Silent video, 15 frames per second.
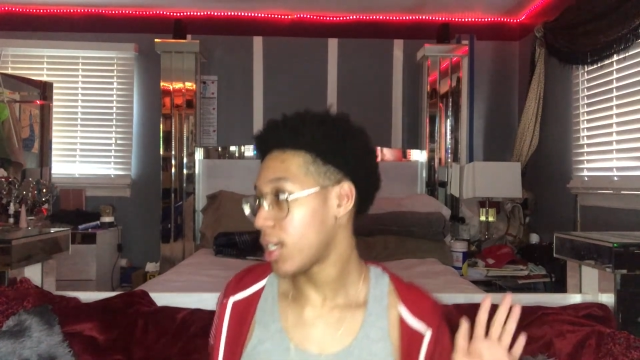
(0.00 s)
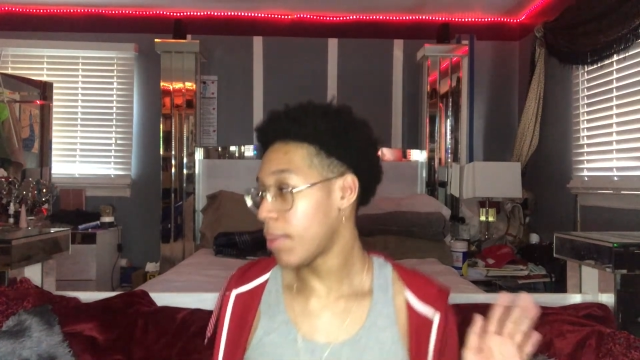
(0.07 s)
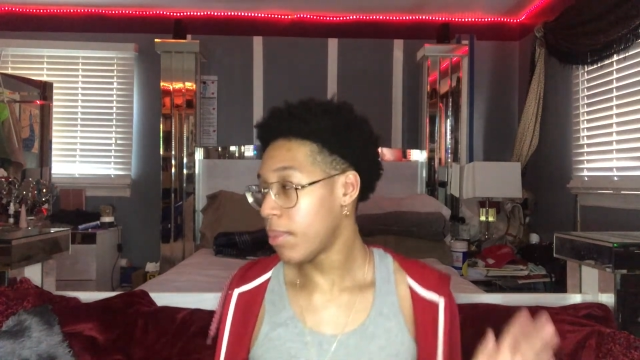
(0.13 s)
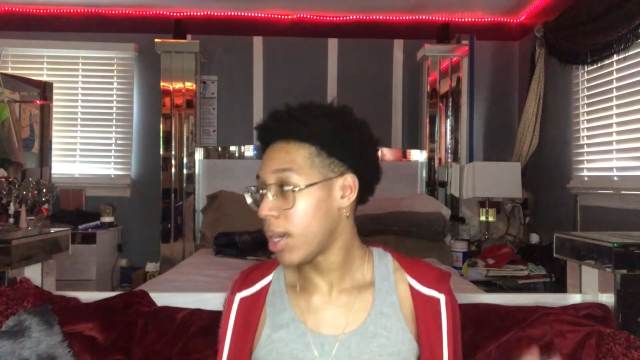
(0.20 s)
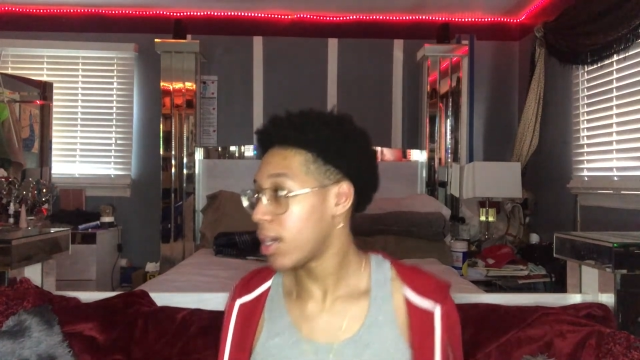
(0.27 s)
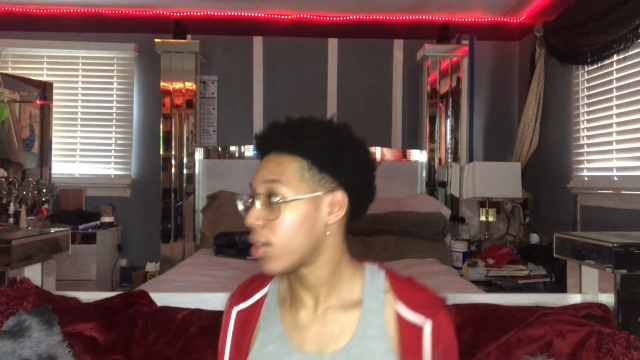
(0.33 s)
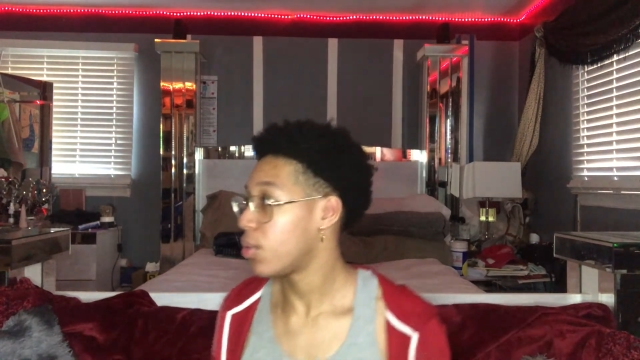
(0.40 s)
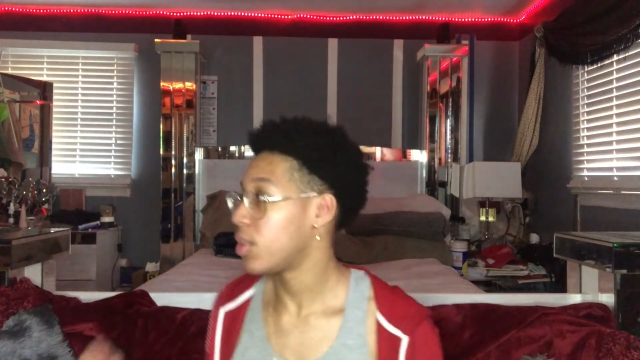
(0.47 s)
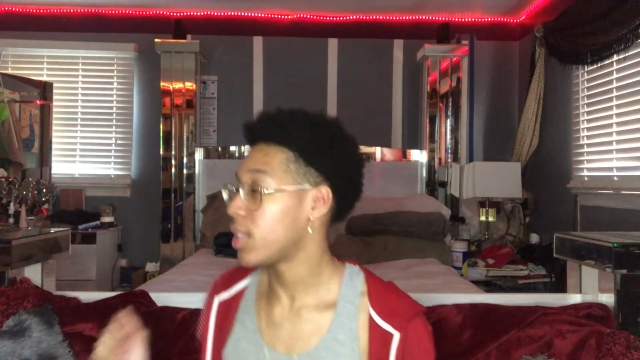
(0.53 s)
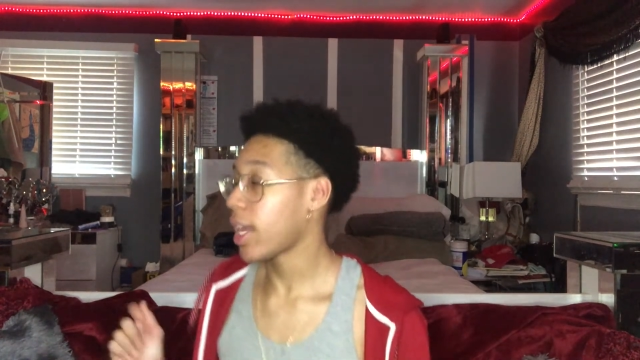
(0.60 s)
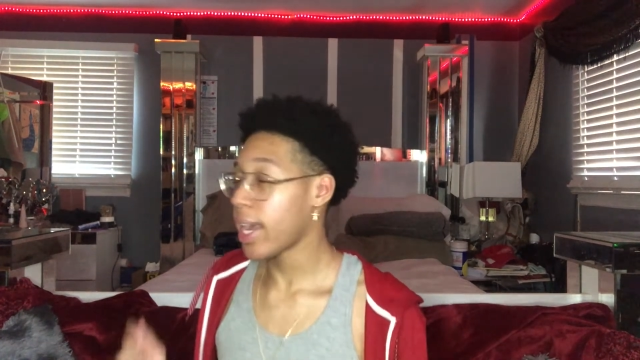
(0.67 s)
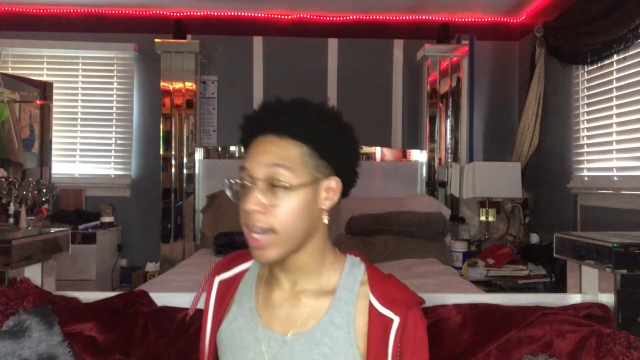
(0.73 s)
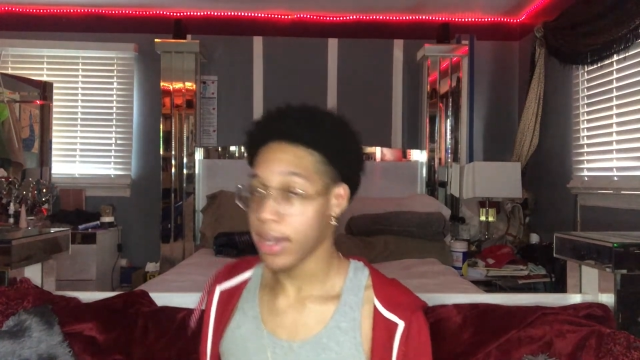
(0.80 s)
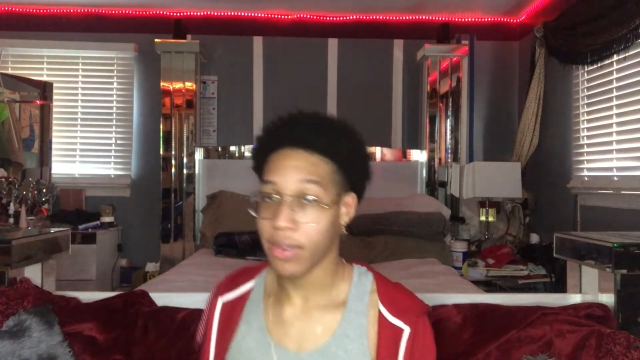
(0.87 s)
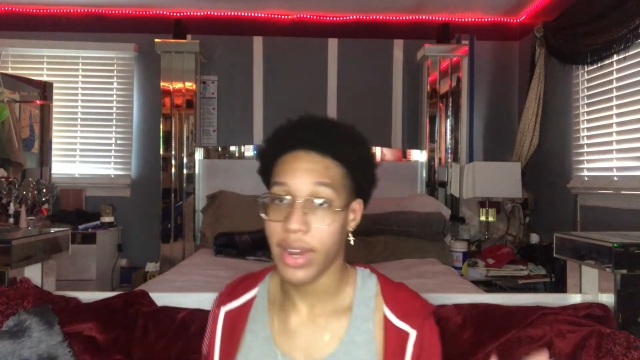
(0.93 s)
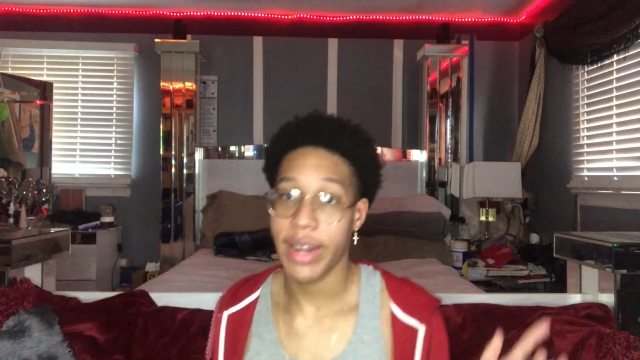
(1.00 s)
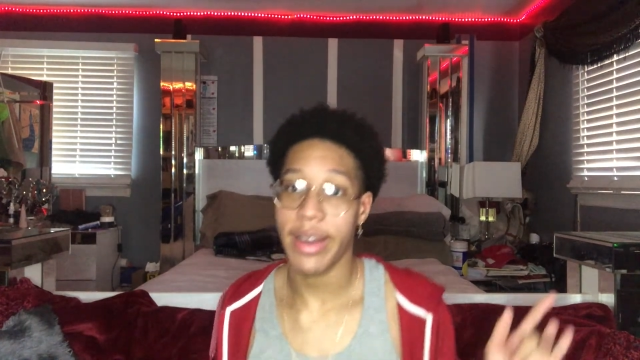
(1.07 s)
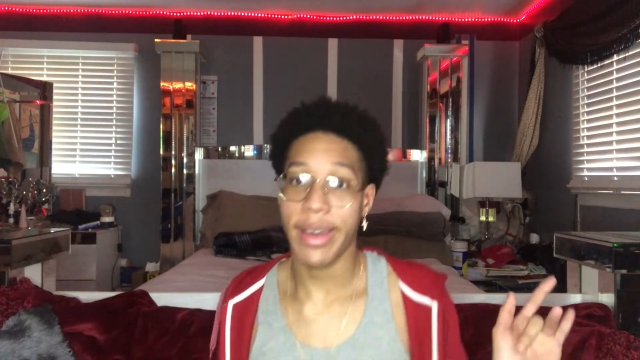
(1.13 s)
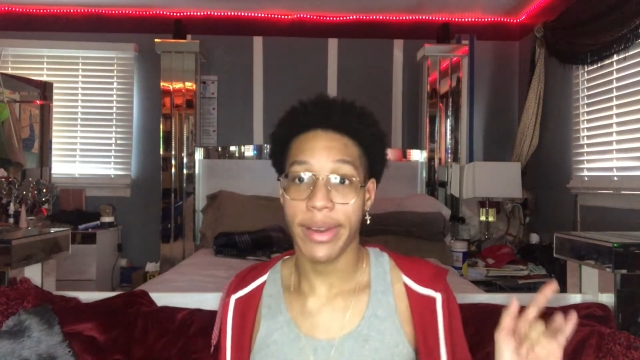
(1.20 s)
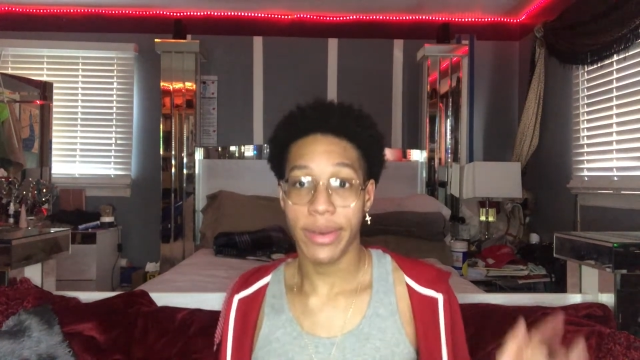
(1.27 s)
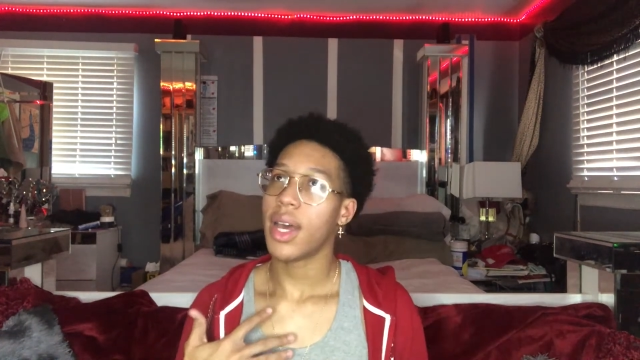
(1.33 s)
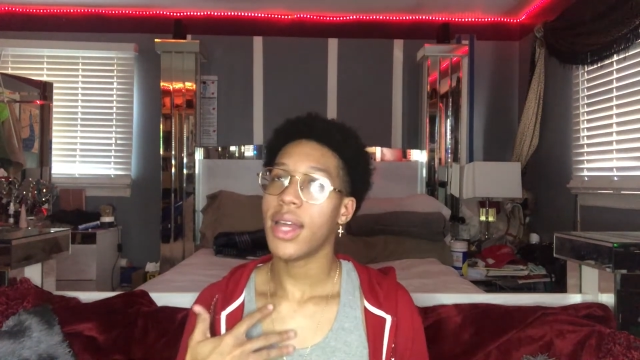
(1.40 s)
I'm about to go skating right
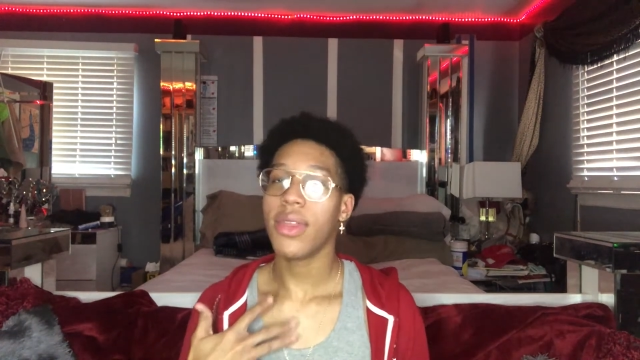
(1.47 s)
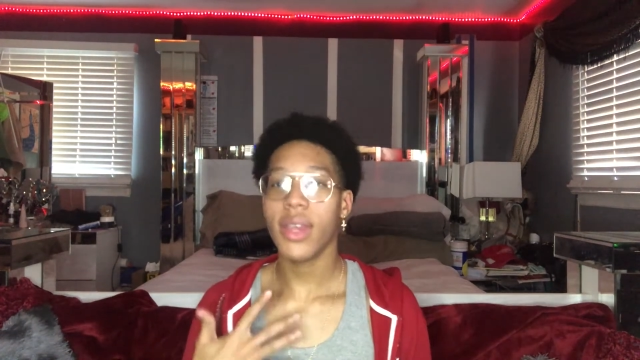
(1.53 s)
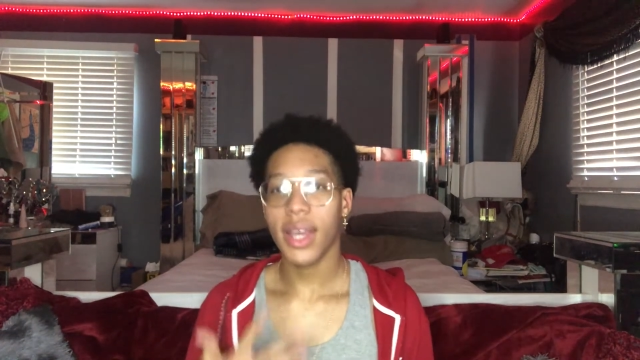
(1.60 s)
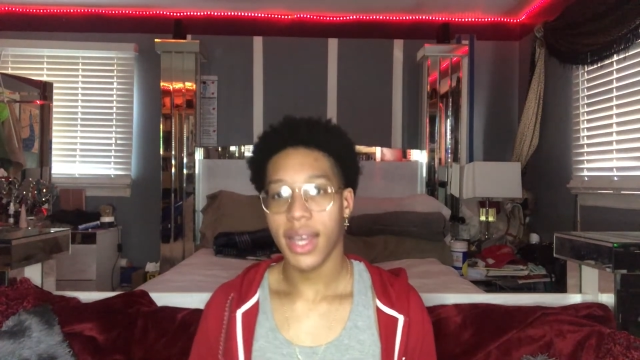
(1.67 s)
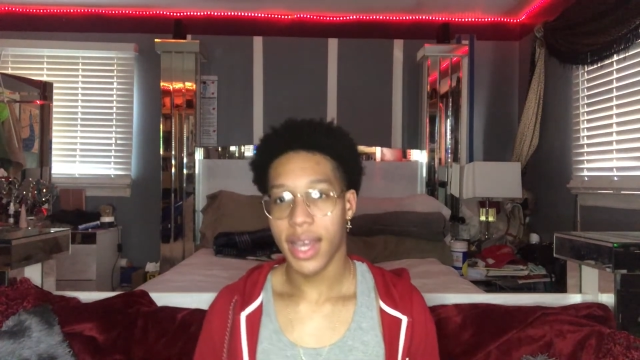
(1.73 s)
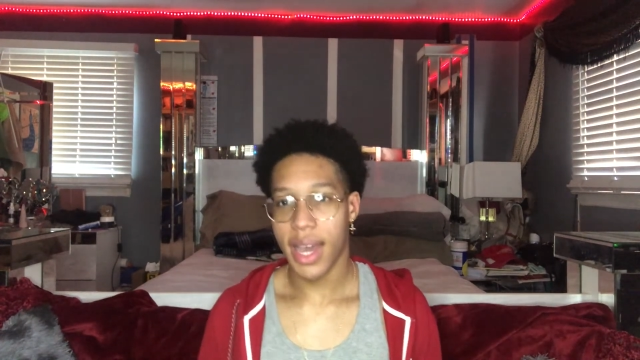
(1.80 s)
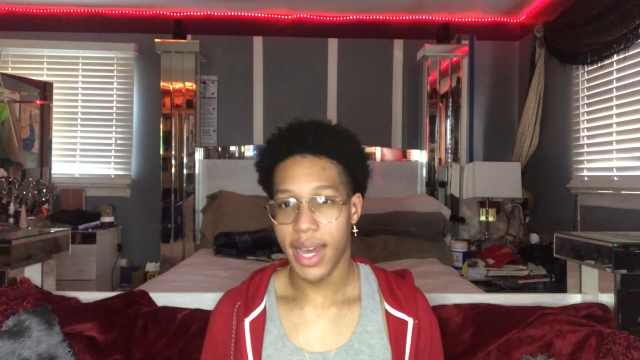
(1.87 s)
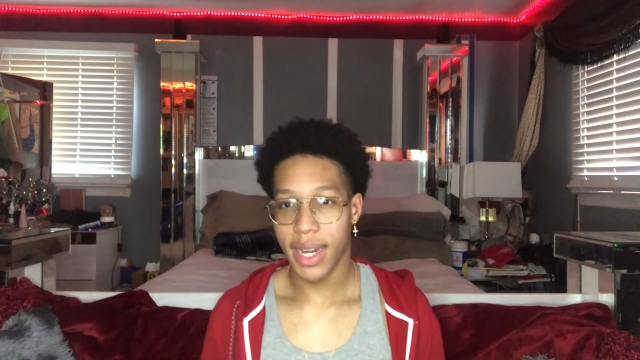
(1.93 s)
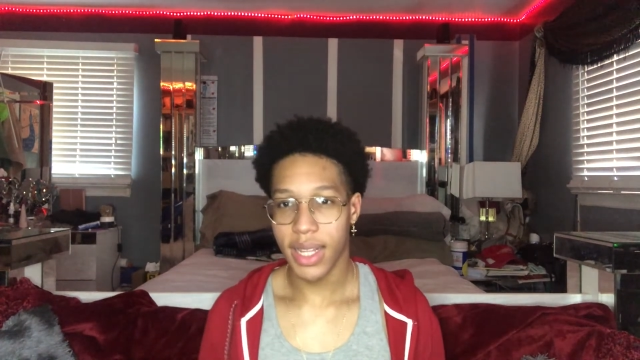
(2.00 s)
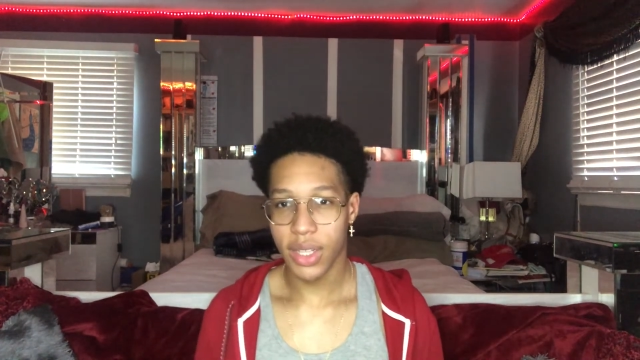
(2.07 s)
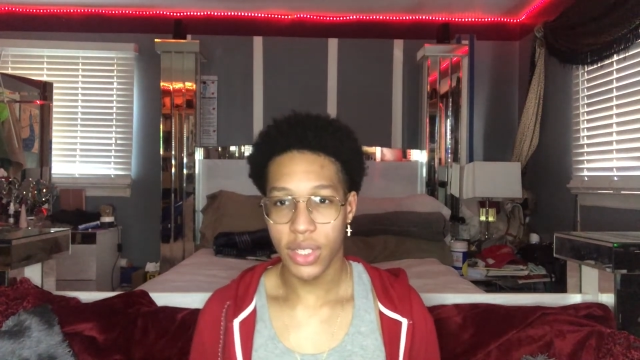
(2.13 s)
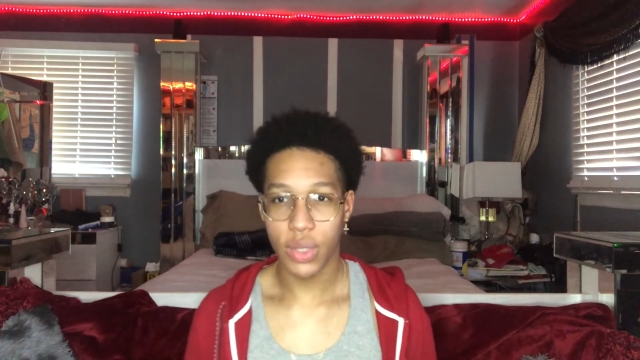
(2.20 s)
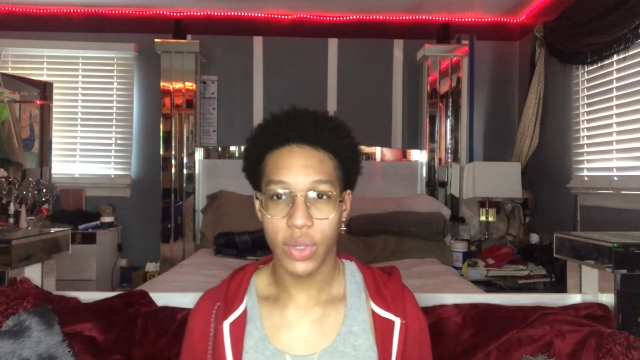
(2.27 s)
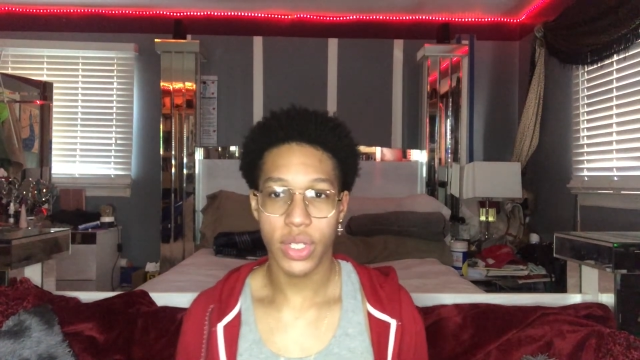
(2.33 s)
now. I think I kind of get the story.